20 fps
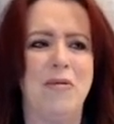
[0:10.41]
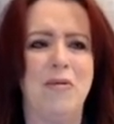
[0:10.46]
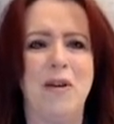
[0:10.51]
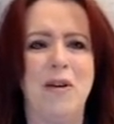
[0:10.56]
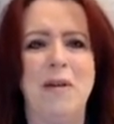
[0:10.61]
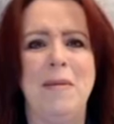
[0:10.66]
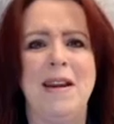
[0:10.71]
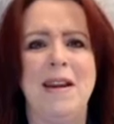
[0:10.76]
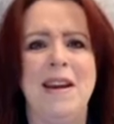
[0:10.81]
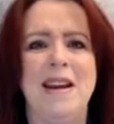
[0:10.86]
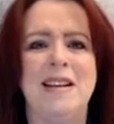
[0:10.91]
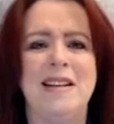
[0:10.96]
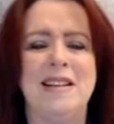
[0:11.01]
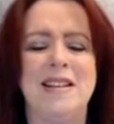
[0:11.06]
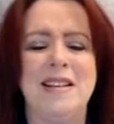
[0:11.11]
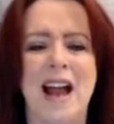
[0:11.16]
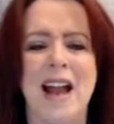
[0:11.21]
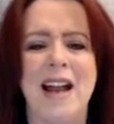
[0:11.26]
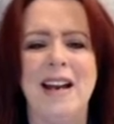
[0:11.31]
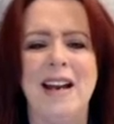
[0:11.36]
women
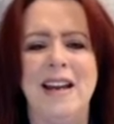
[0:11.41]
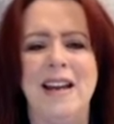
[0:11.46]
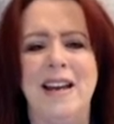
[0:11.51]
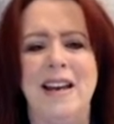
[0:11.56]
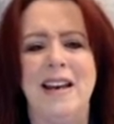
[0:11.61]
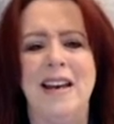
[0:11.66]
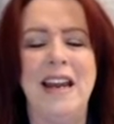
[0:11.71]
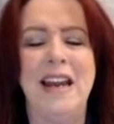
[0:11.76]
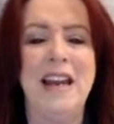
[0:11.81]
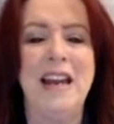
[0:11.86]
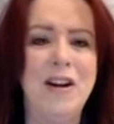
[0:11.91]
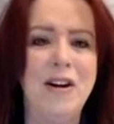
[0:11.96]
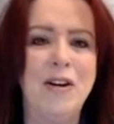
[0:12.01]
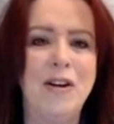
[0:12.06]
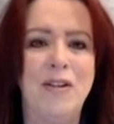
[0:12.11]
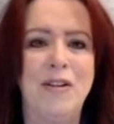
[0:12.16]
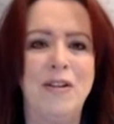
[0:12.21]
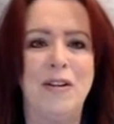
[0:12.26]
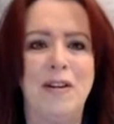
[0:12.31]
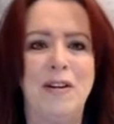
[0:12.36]
excited and
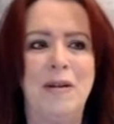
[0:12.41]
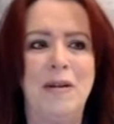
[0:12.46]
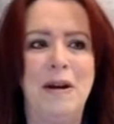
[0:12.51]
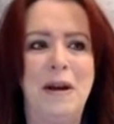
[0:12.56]
eager to